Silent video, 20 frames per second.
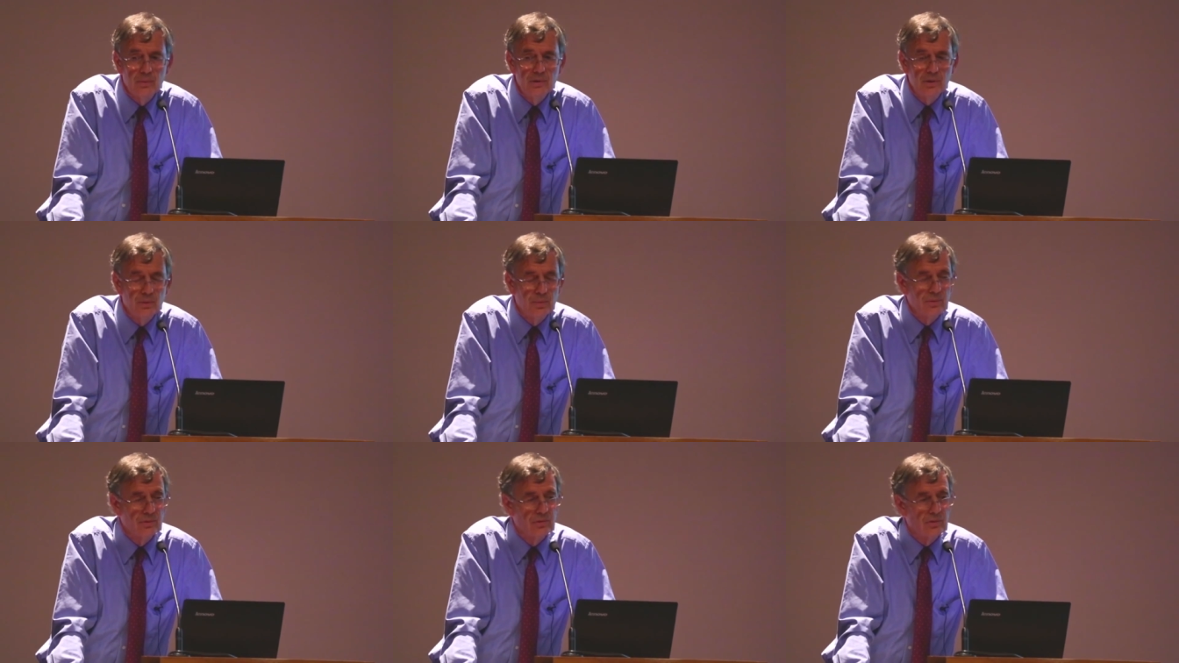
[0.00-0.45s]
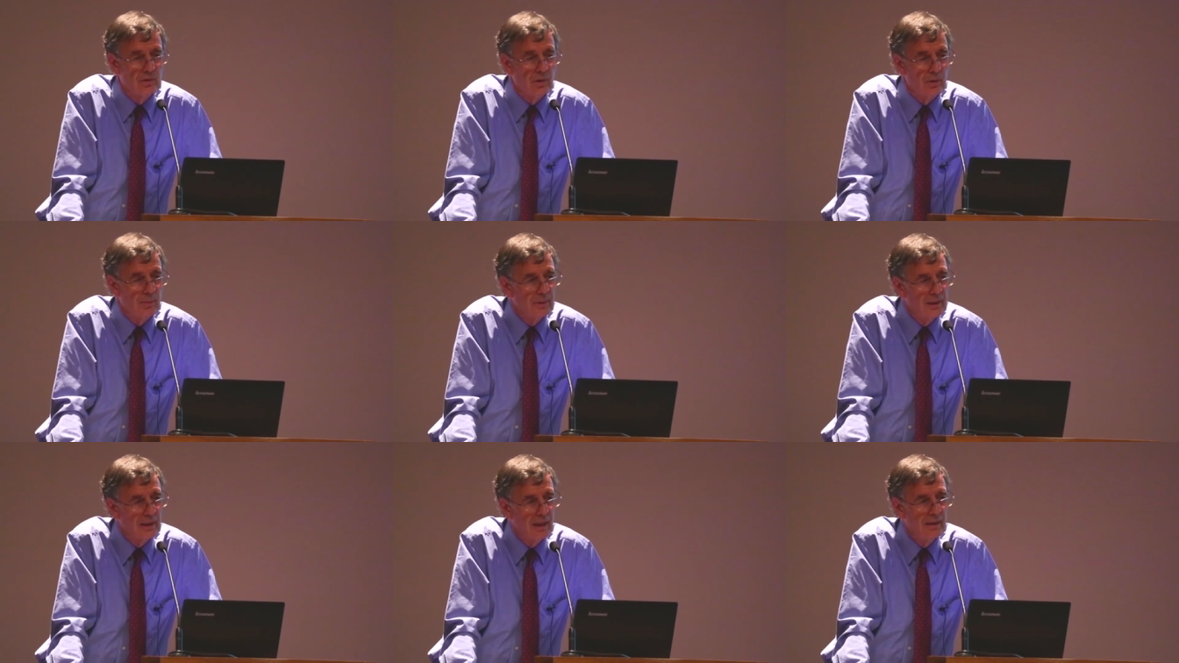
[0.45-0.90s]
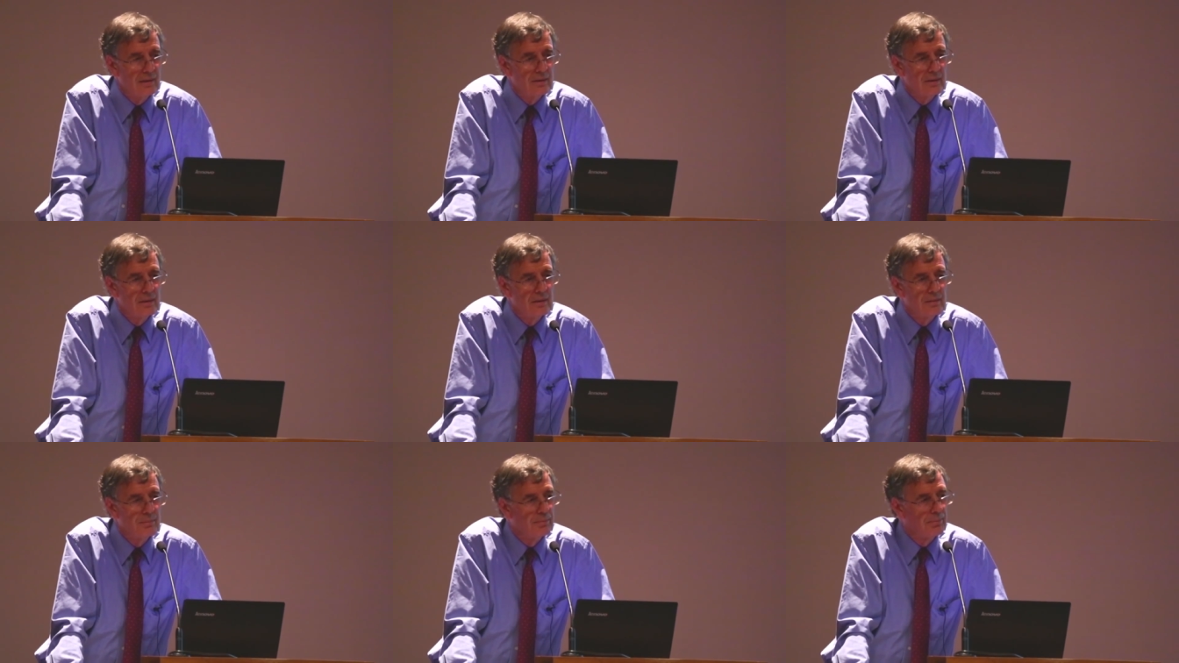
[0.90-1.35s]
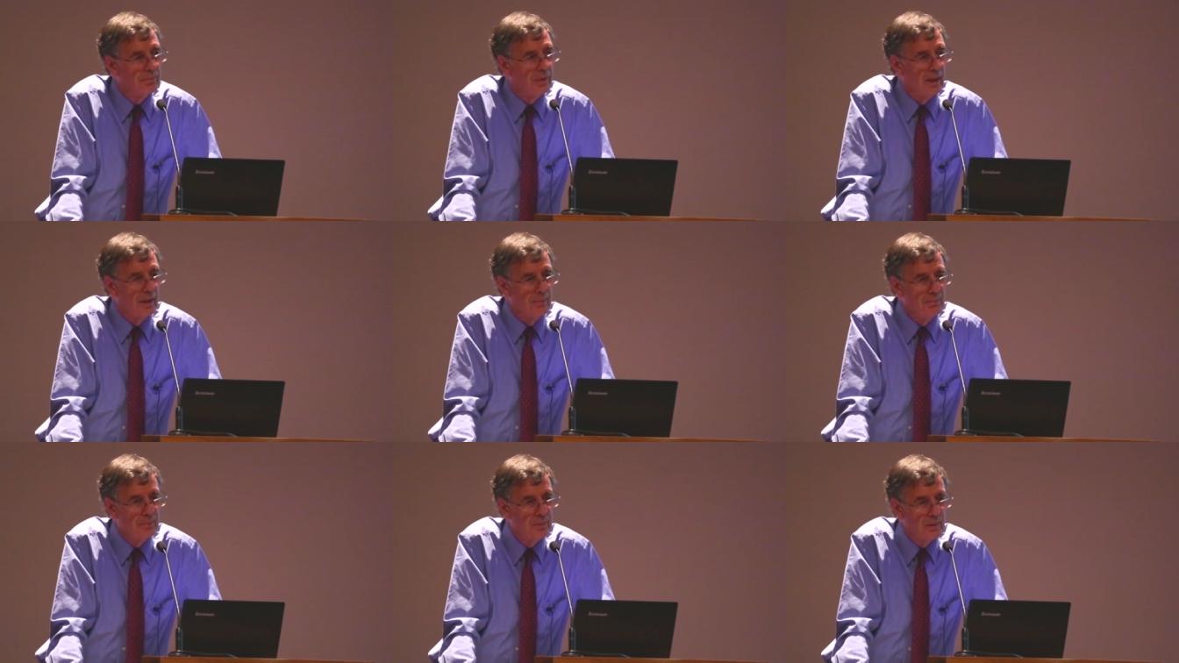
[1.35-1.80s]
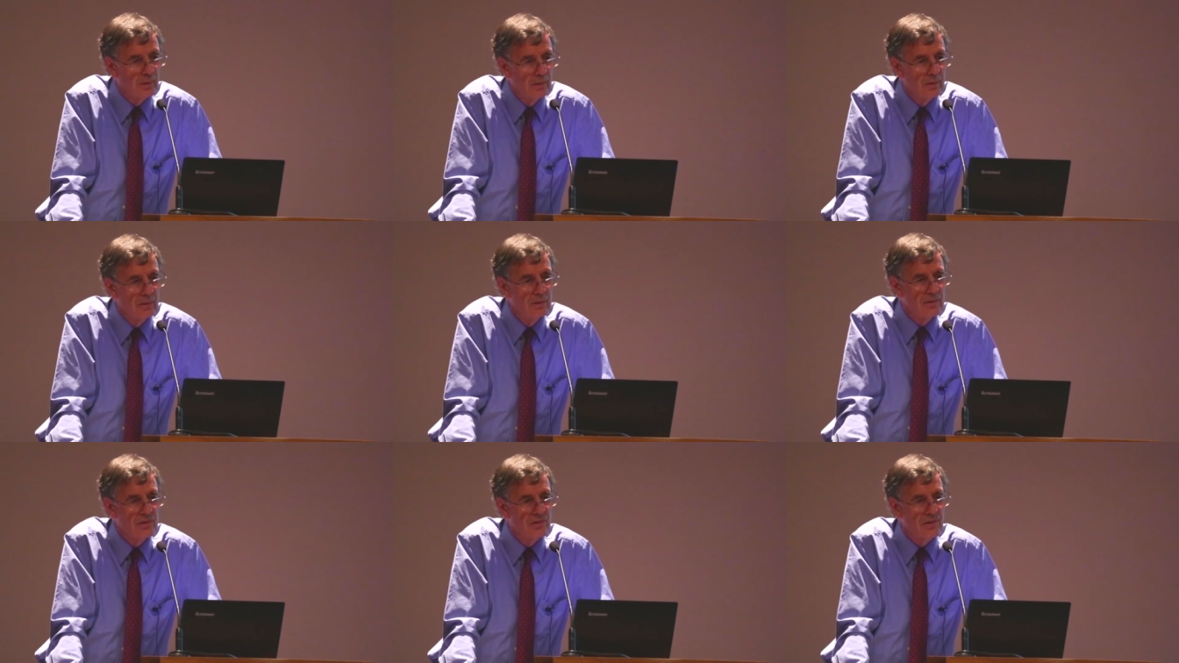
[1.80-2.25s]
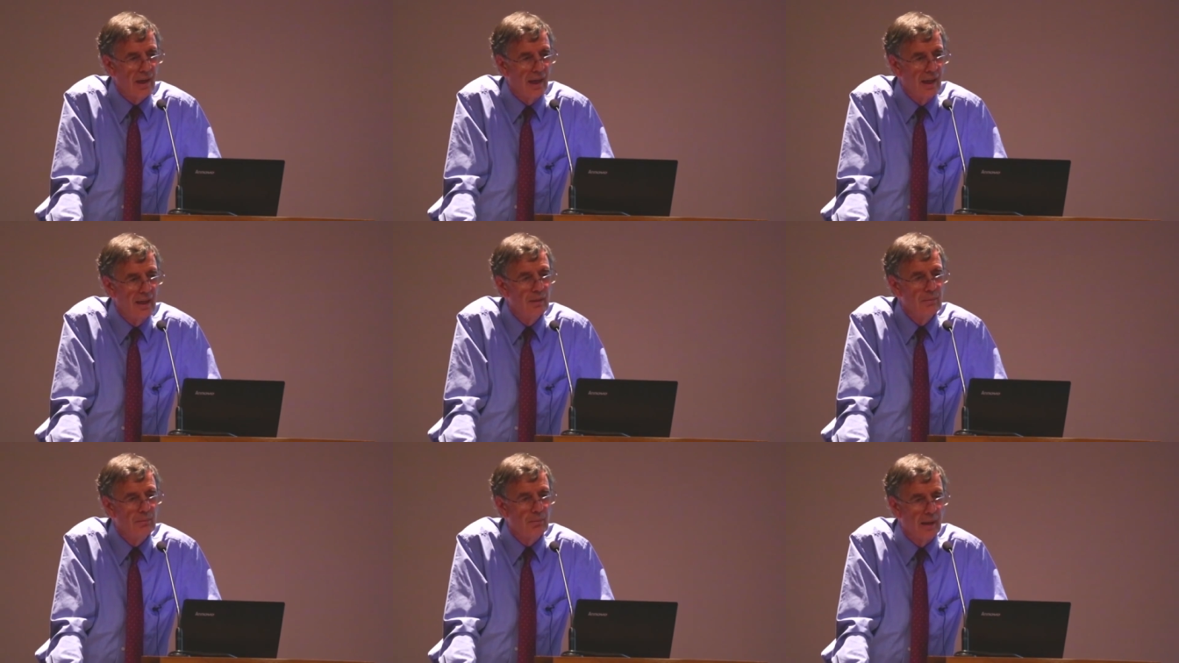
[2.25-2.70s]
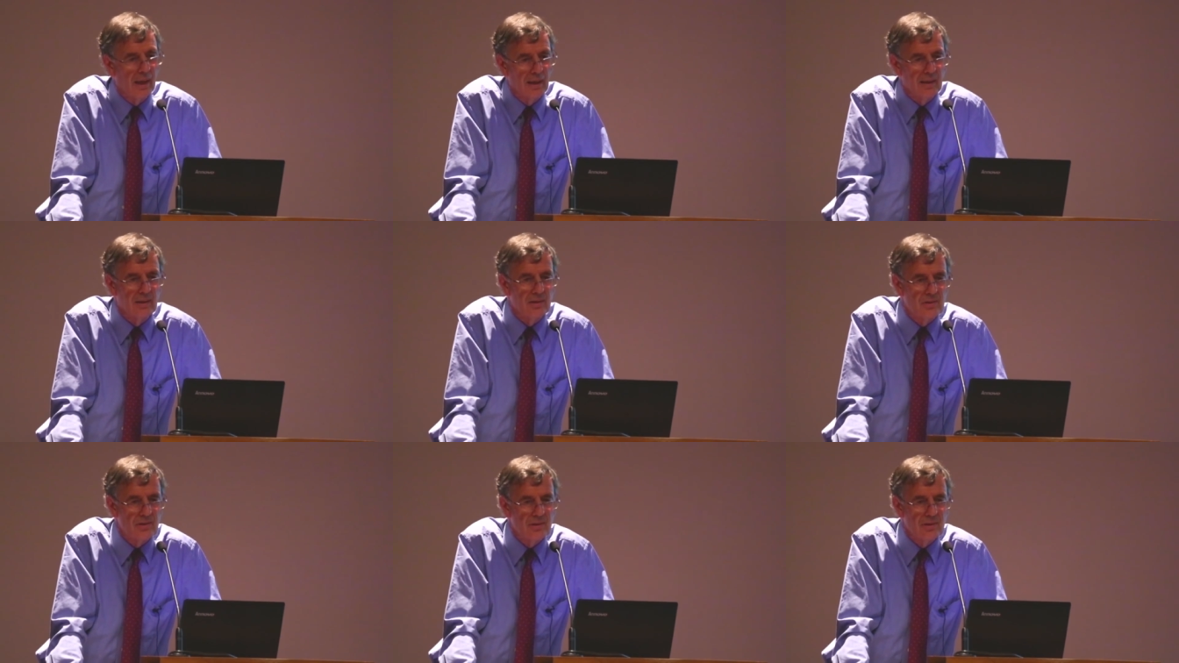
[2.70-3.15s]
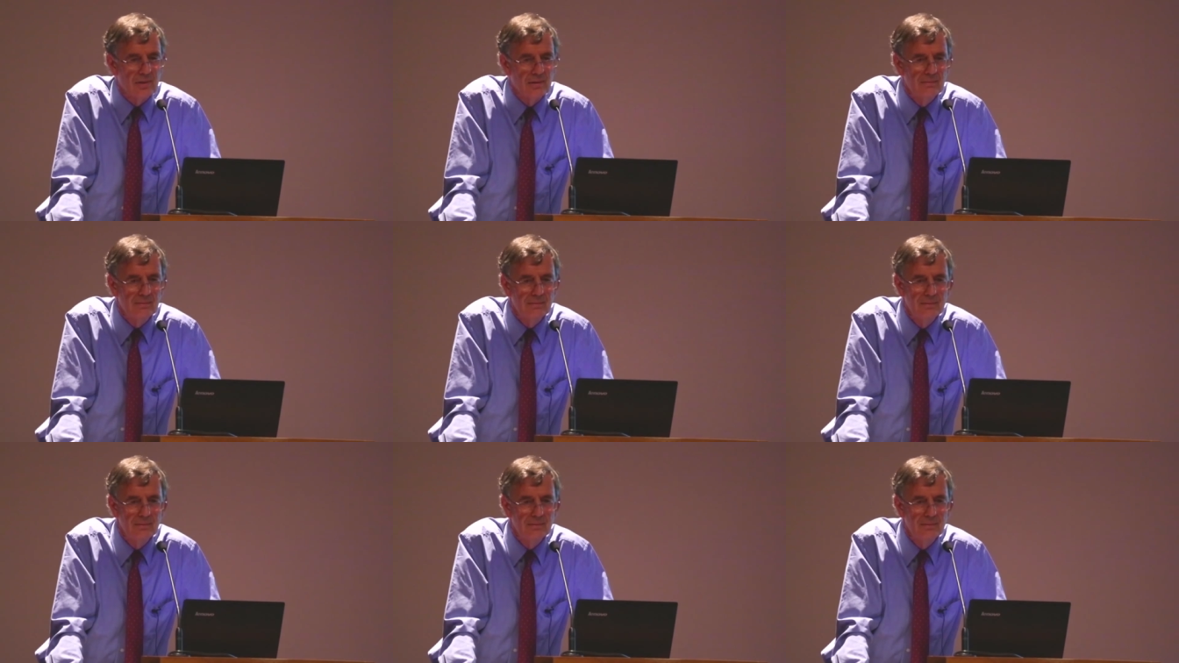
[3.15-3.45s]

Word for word: which was dominated by birds and bugs.